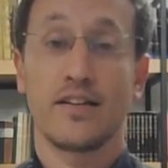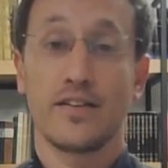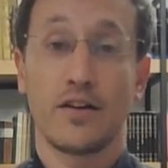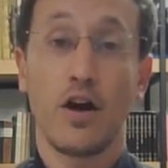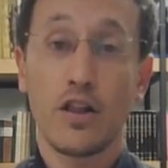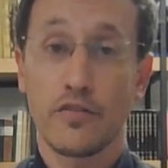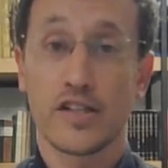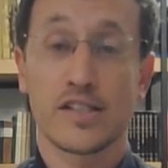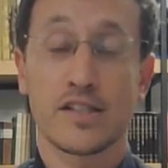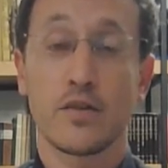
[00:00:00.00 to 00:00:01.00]
all of
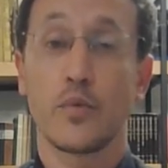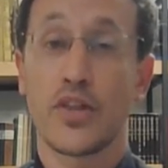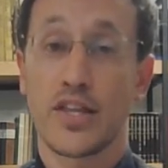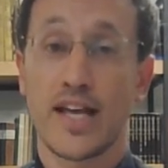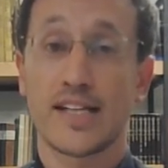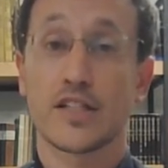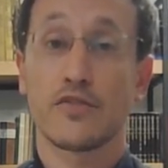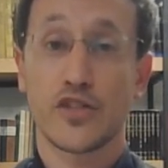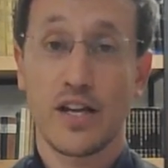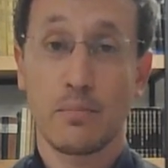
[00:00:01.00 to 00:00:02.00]
us, with the task of
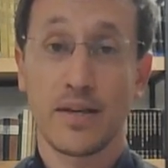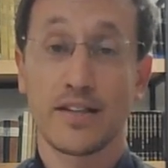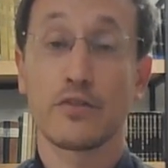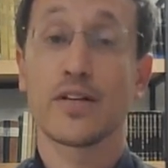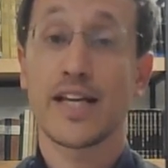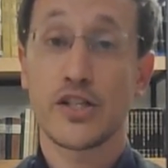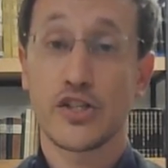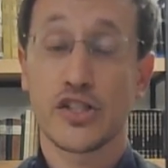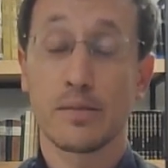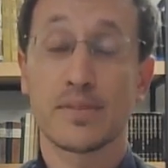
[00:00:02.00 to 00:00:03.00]
shaping the
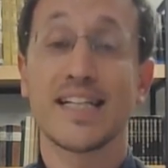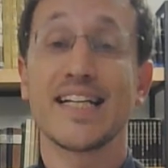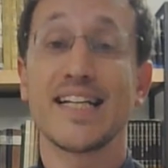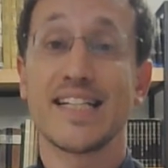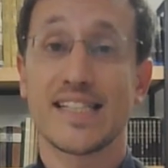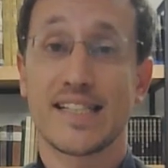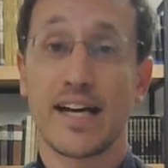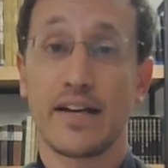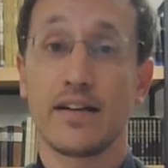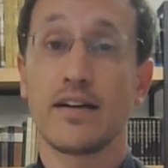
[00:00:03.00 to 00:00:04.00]
relationships
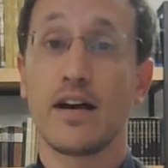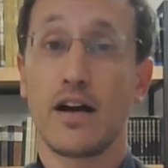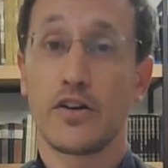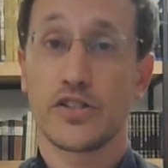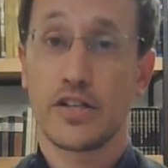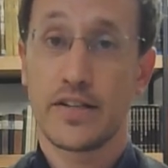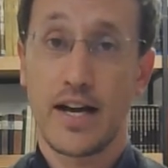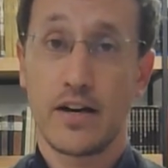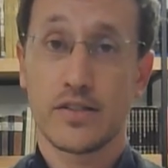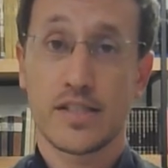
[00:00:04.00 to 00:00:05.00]
inside our shared
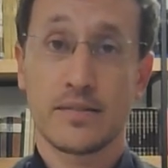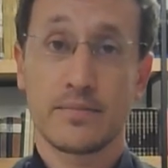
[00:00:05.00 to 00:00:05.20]
house.